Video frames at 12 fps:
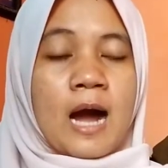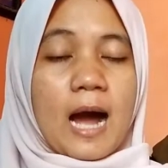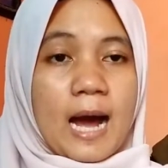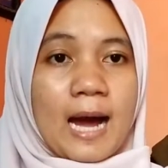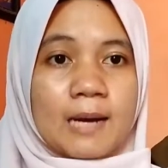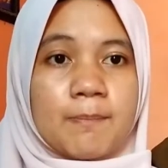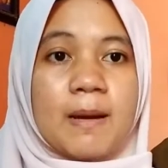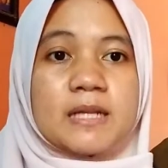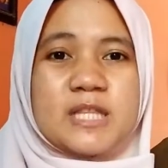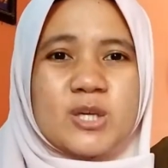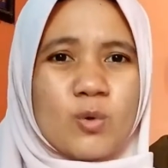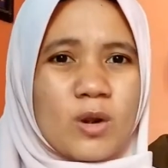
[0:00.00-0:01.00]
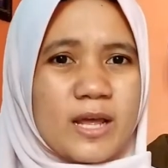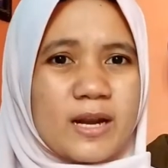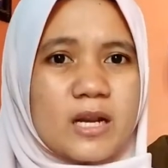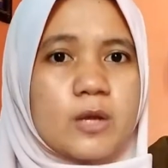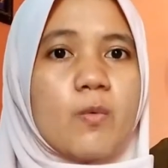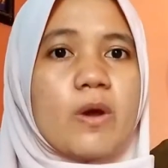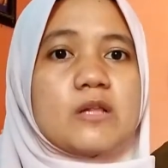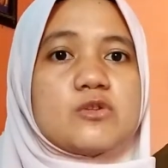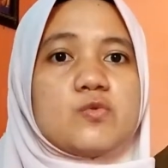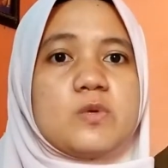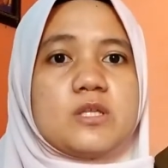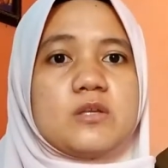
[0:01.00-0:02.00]
are particularly well
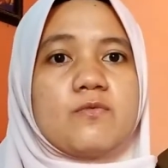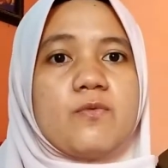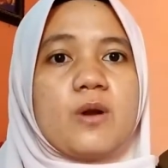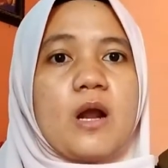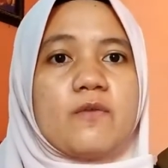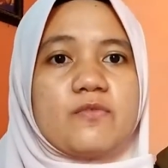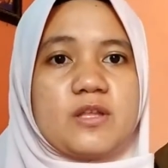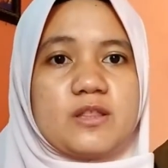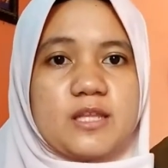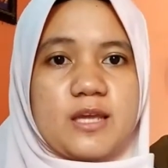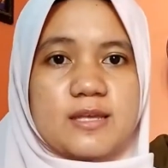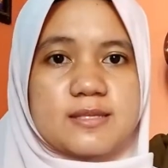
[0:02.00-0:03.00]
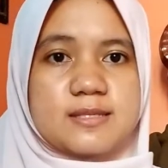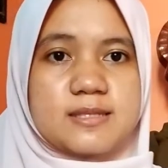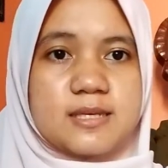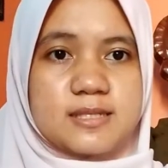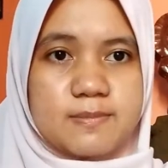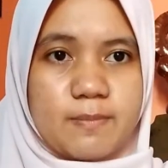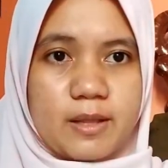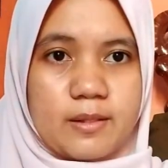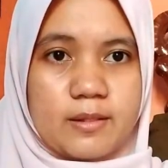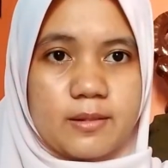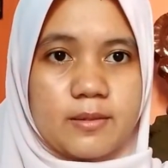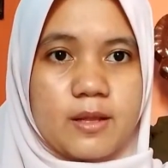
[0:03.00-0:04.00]
suited for authentic assessment.
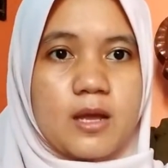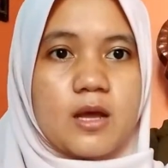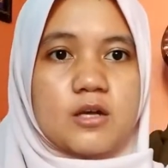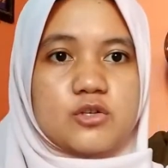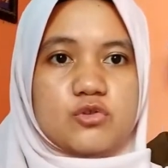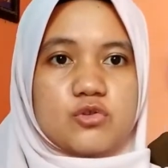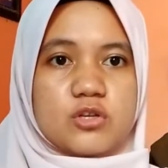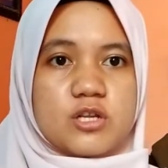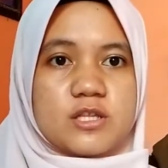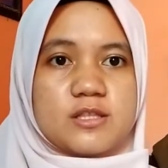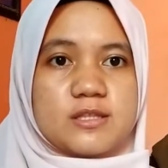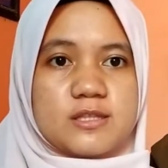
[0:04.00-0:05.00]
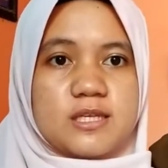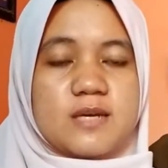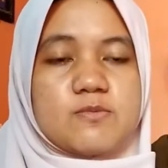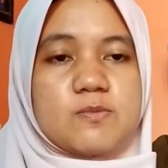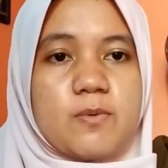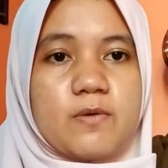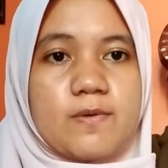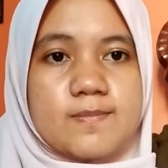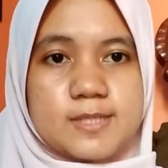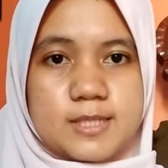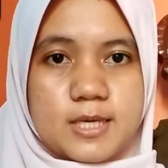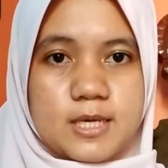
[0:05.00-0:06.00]
Student teams perform
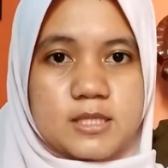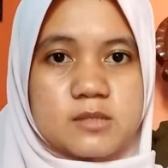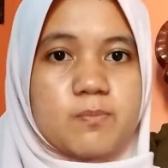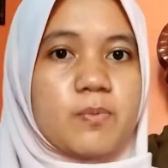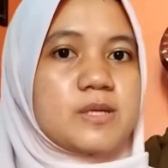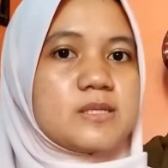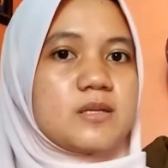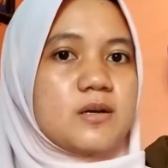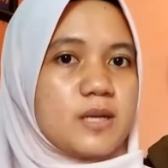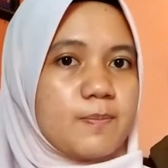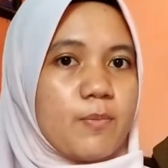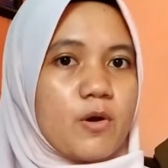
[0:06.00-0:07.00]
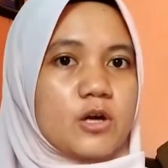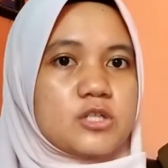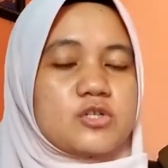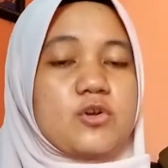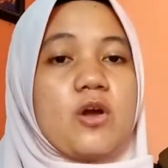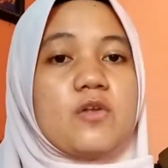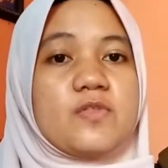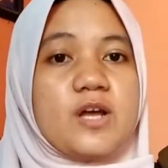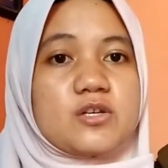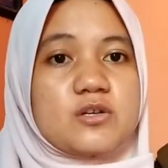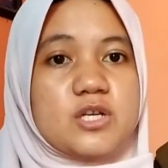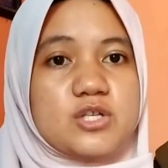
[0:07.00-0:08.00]
skits, present reports,
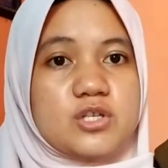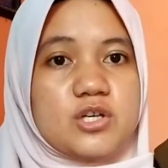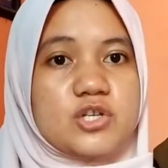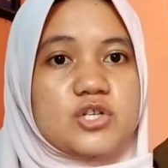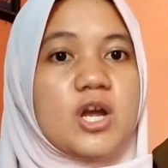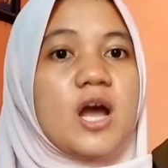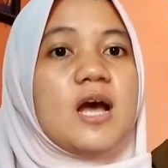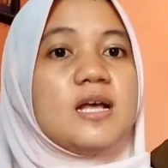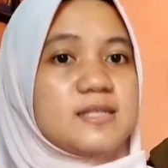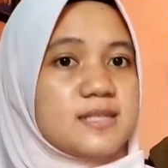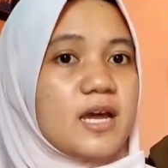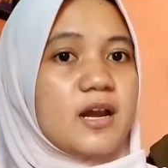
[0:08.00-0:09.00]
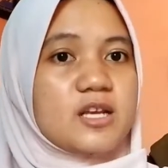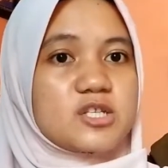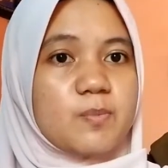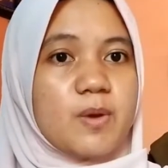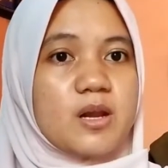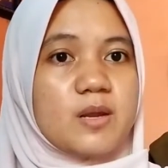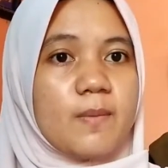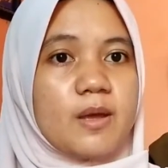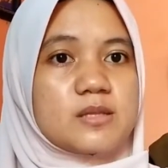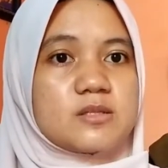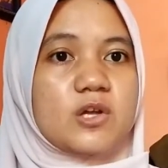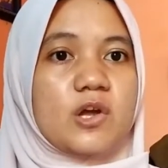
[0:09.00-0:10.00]
conduct research, share
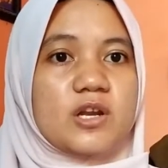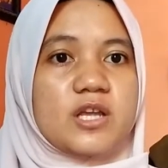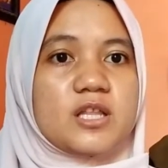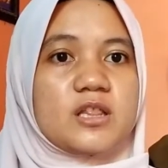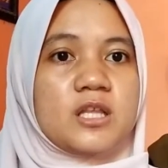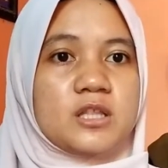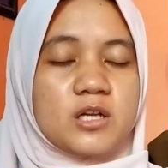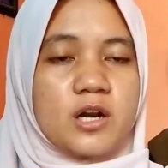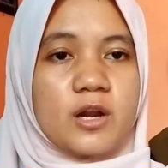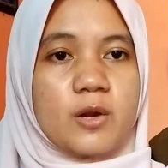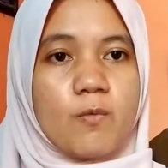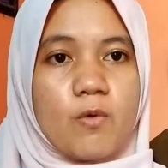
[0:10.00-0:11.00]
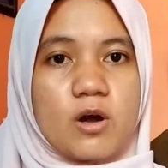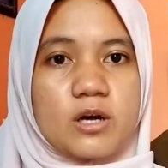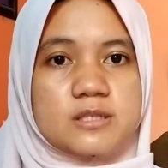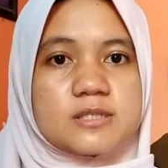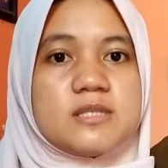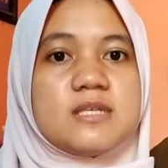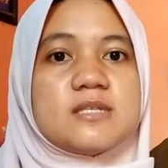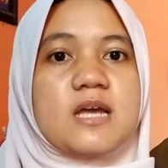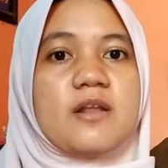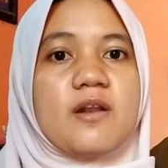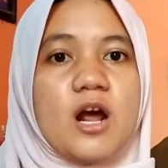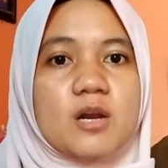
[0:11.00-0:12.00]
experiments, create literary works,
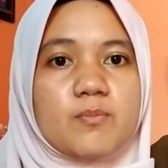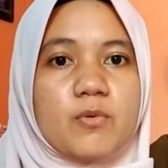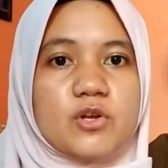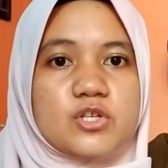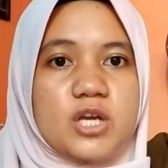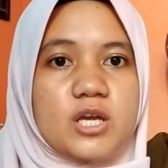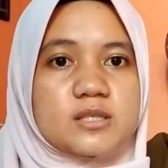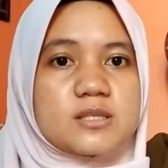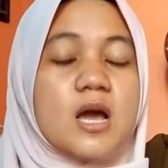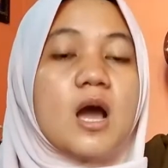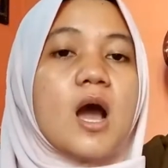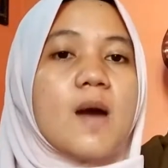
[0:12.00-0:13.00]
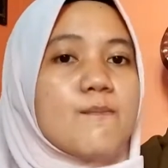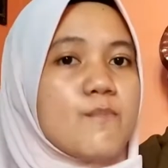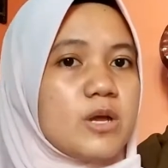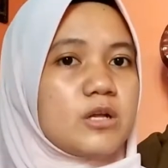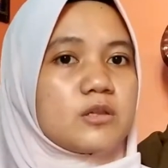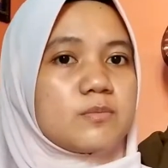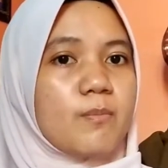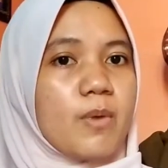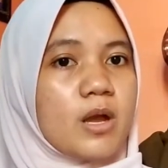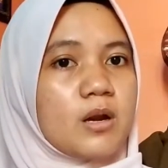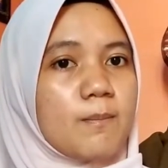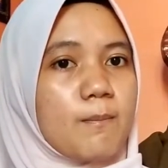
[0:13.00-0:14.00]
design art projects, build
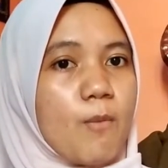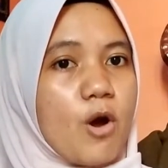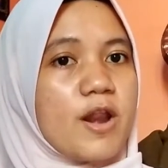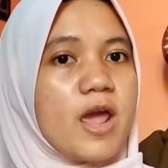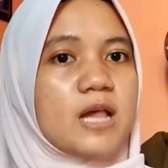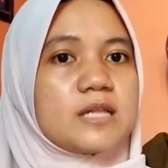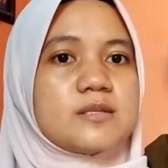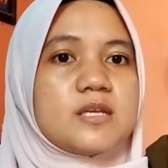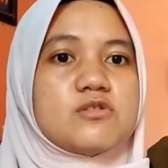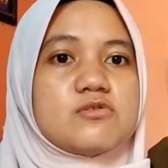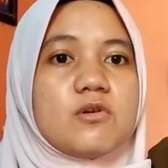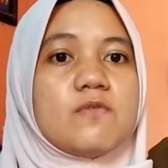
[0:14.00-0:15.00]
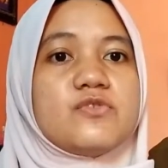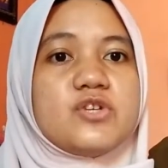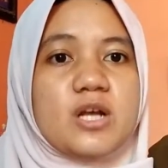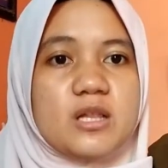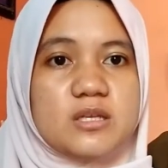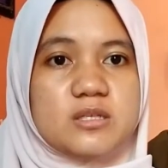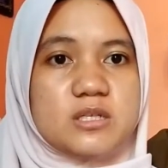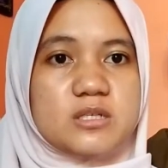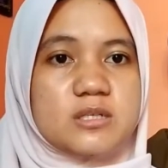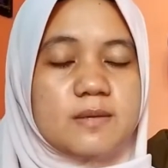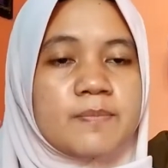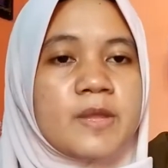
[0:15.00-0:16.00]
models, and solve challenges.